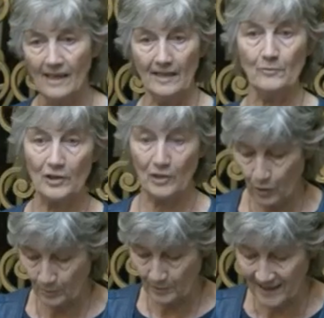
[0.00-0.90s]
I would
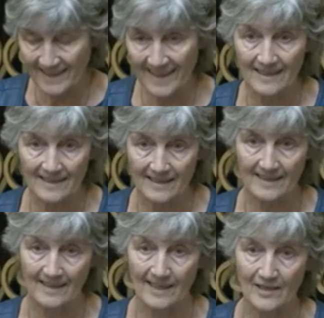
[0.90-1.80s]
hope today is a
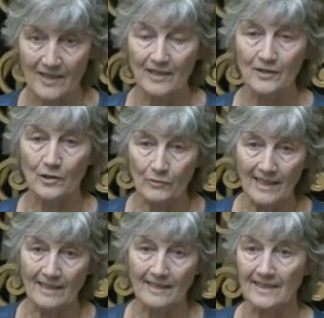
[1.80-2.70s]
start to
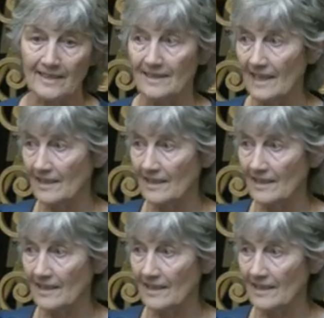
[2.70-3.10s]
recognise